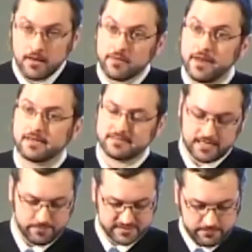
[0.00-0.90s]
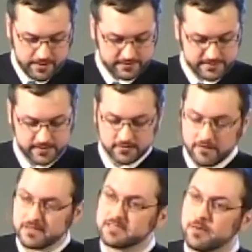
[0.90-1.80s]
The next step is to meditate on
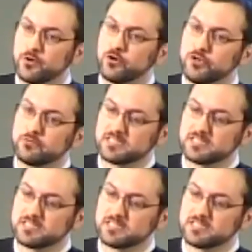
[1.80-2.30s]
loving someone who you